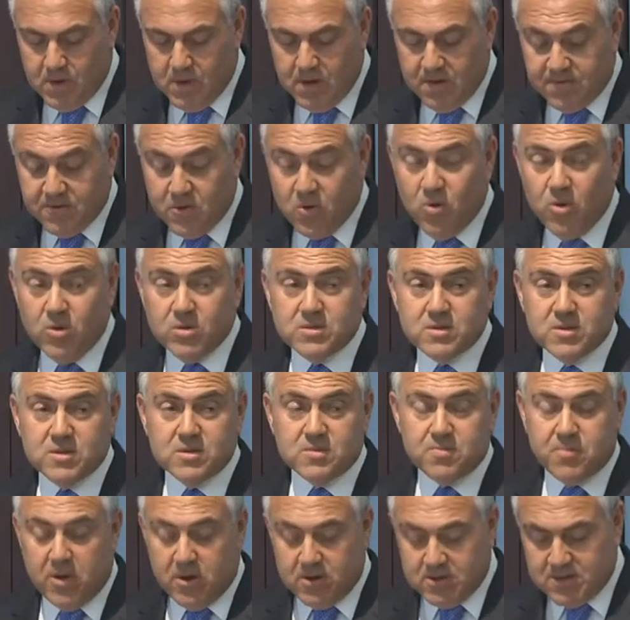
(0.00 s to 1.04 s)
Of course,
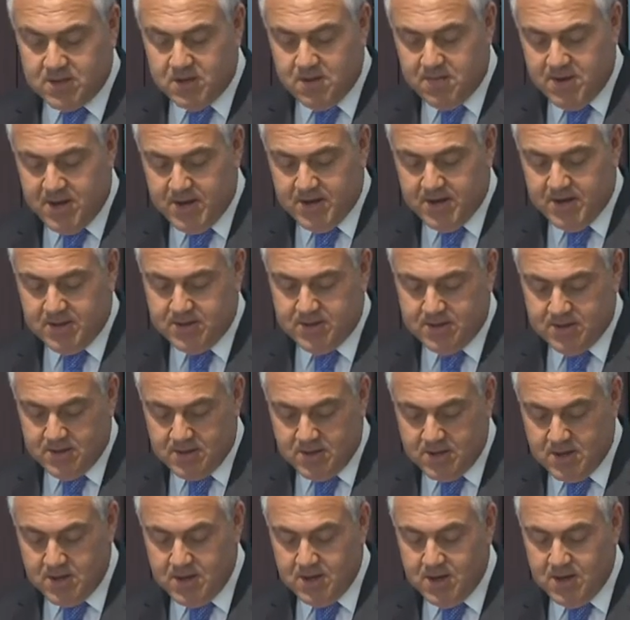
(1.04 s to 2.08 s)
as policymakers,
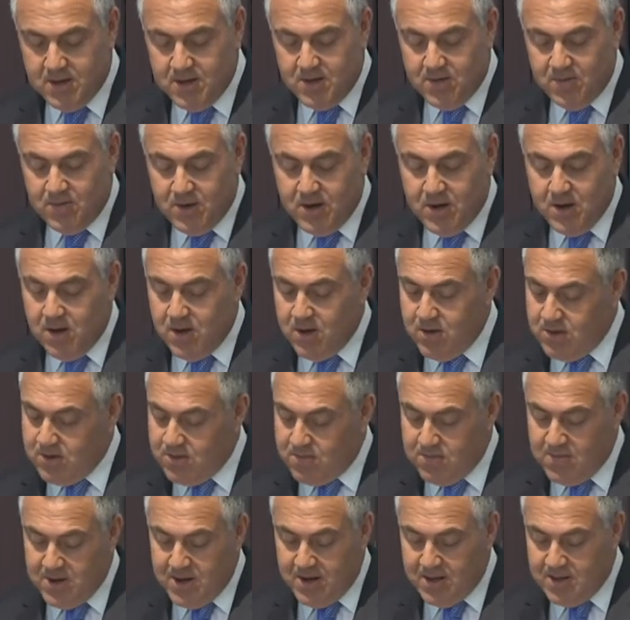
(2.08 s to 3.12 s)
we know
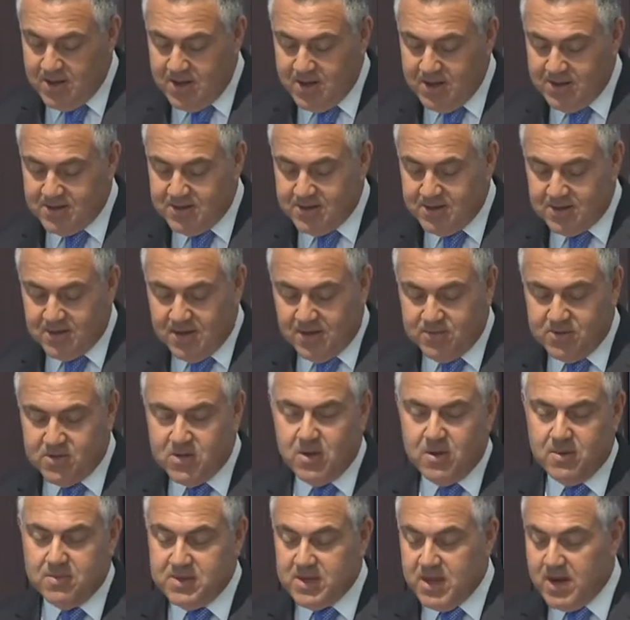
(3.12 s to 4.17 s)
that many things are
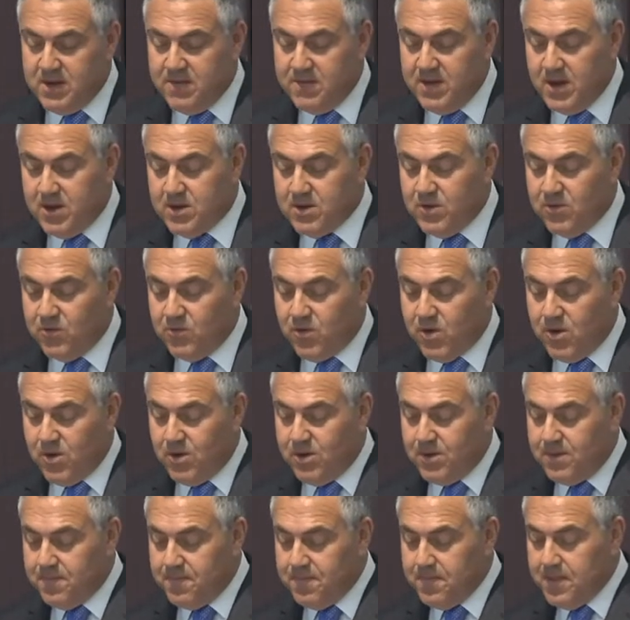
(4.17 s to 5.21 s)
sometimes out of our
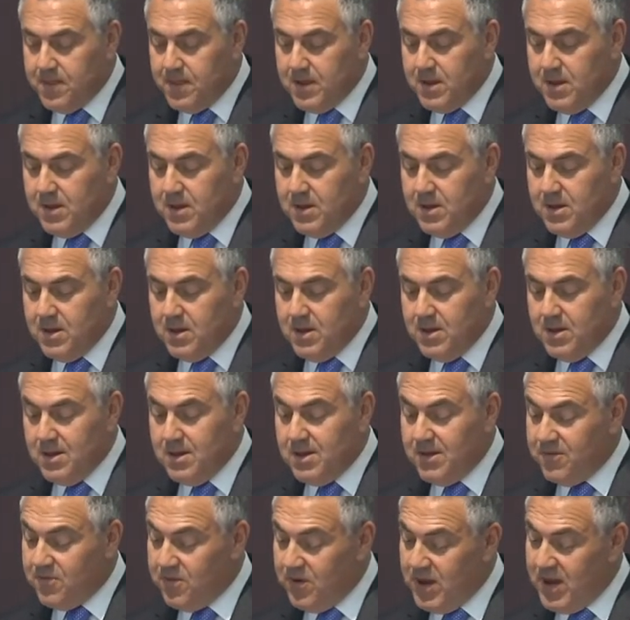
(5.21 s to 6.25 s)
control.
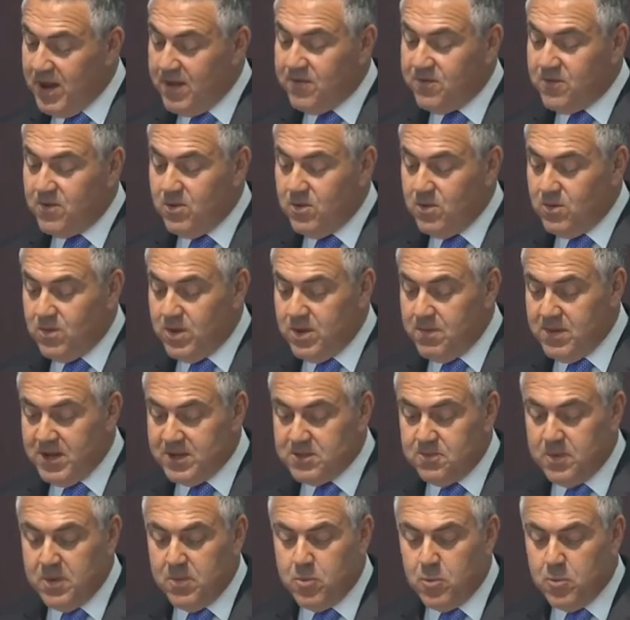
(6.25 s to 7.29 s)
If we have to, we
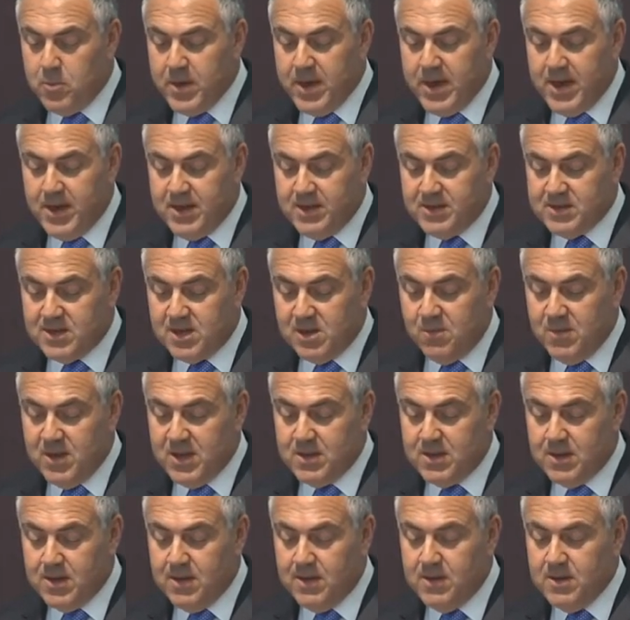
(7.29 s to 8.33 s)
must be prepared to
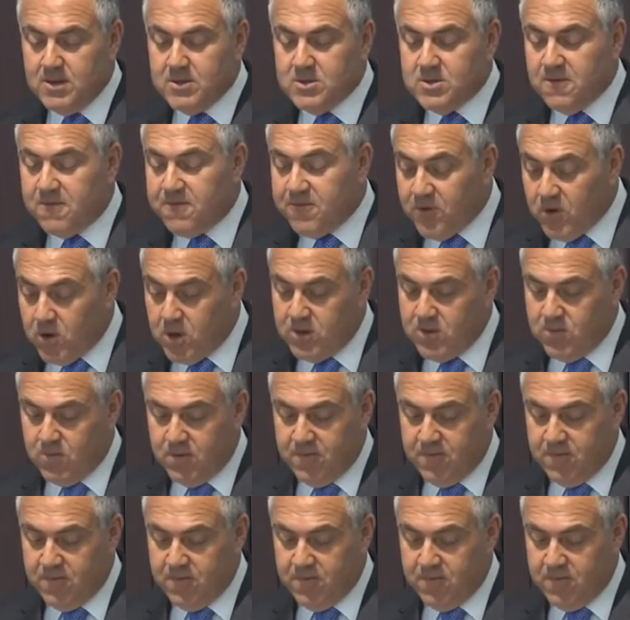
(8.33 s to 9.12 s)
commit to further